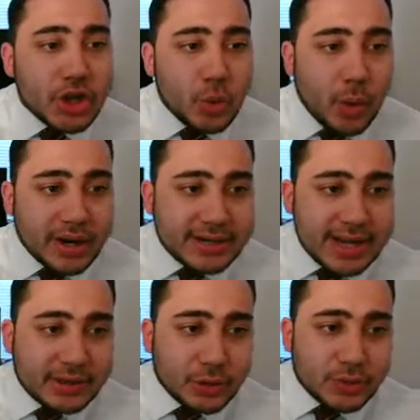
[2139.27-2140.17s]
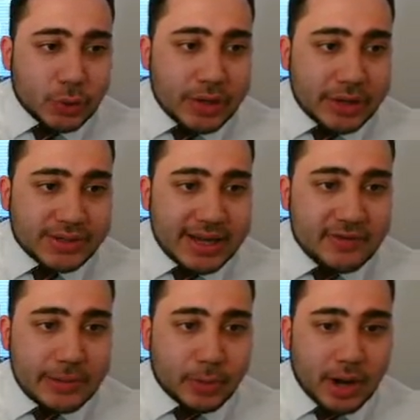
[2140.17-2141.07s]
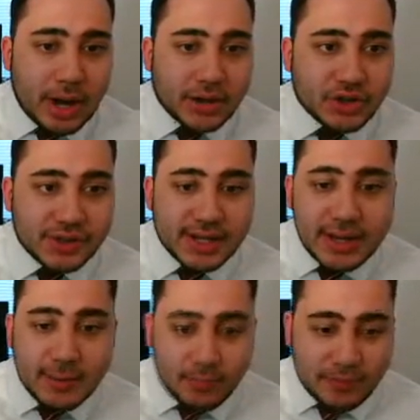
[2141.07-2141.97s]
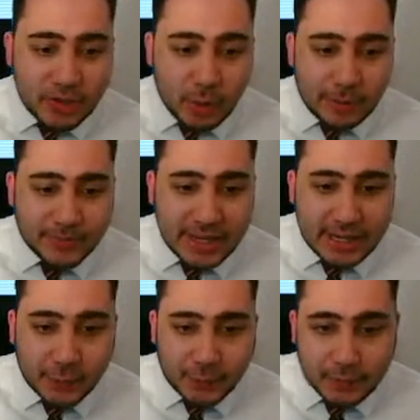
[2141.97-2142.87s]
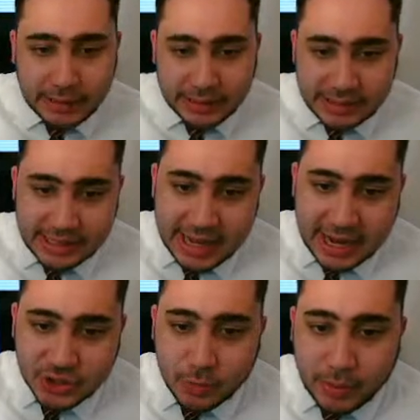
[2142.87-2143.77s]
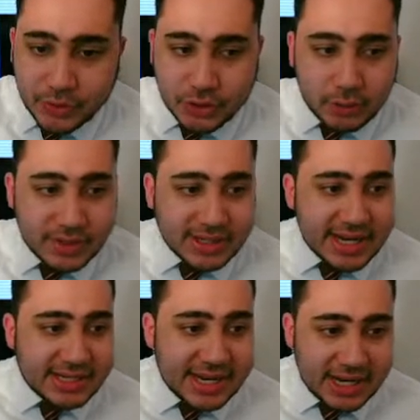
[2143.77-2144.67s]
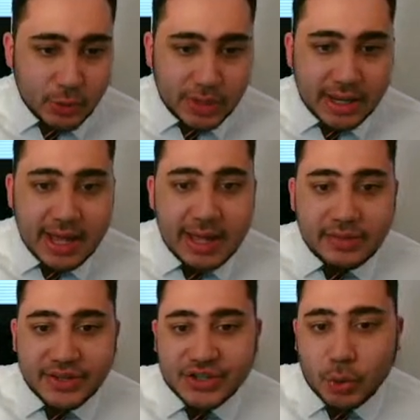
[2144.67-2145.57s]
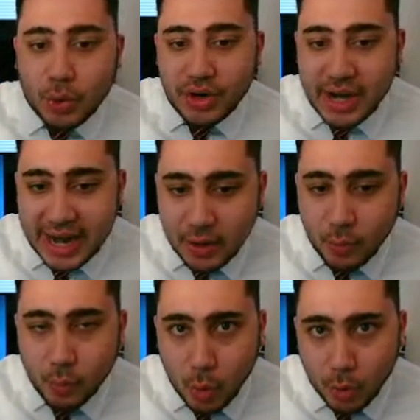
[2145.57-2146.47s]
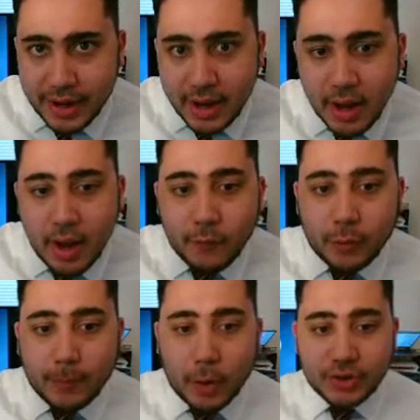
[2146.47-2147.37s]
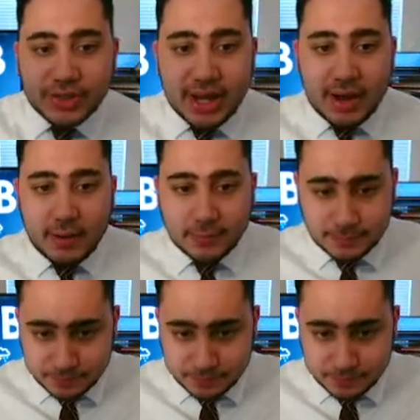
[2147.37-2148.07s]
you want to take those tornado safety precautions. We have a new update here from the National Weather Service continuing this tornado warning for parts of